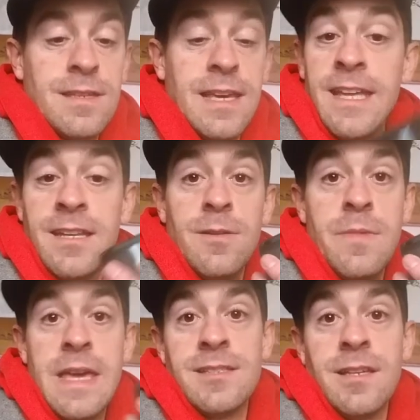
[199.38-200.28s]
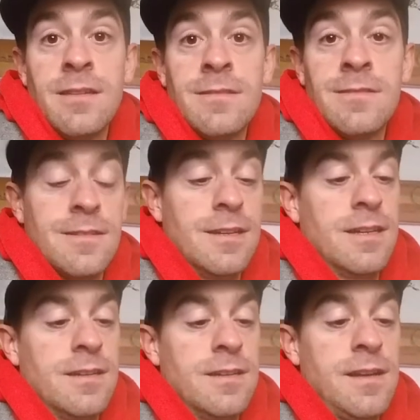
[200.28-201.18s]
and amazing.
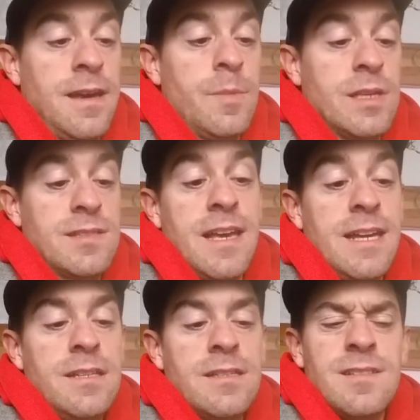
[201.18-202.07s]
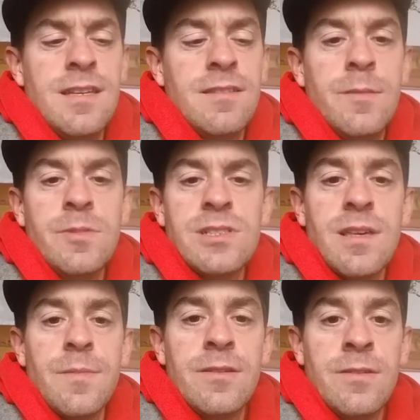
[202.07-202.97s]
I'm excited to see how the images
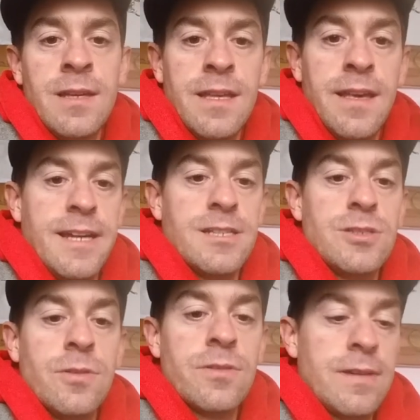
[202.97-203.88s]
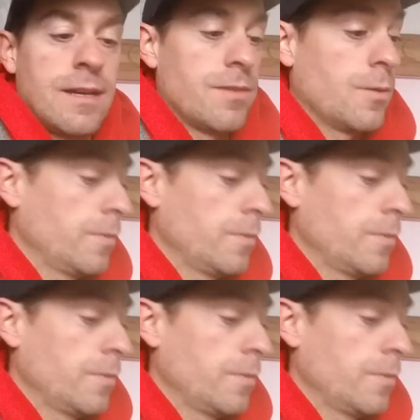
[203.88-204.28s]
come out. I don't know how they